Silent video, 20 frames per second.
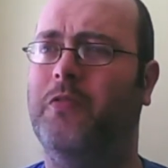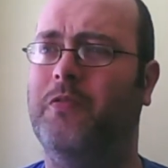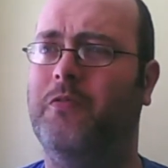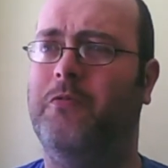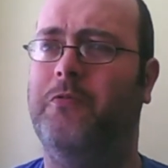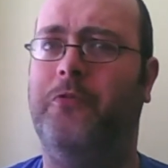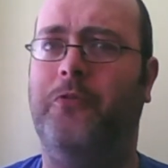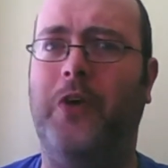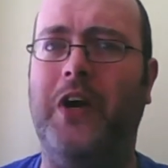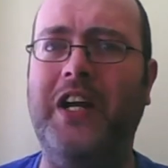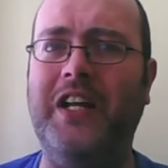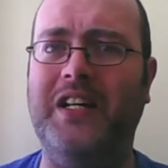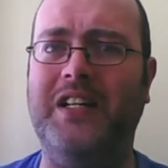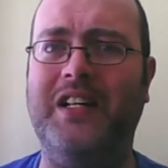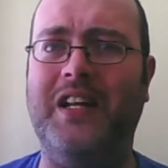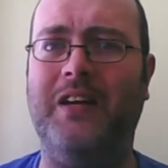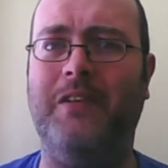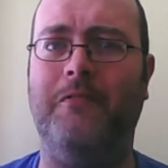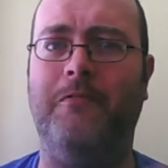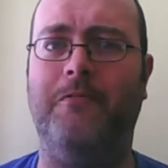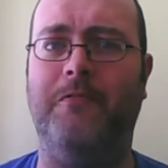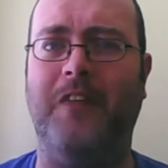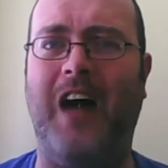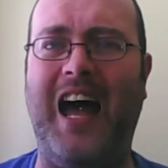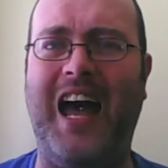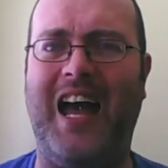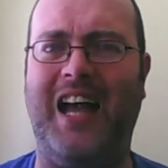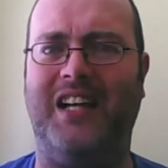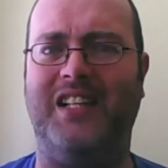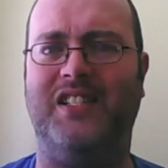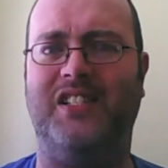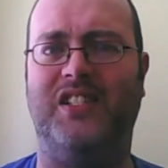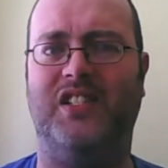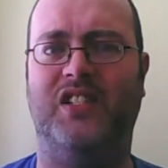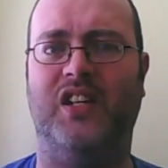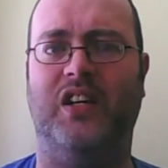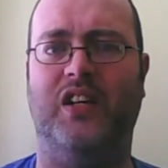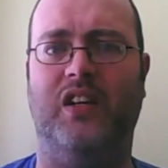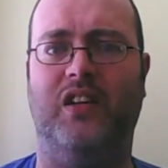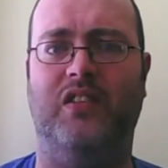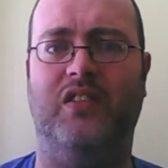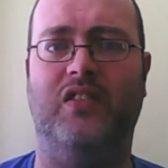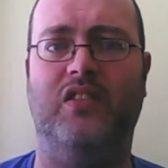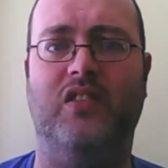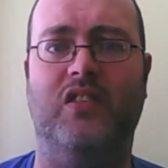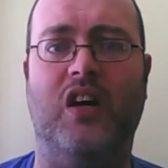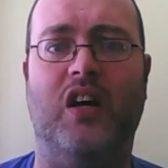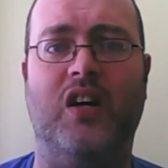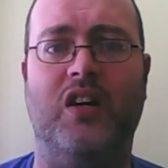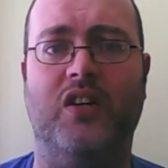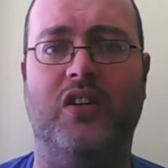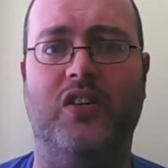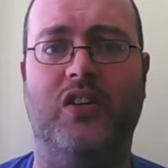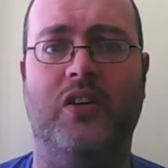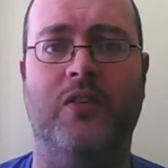frightening facts that aren't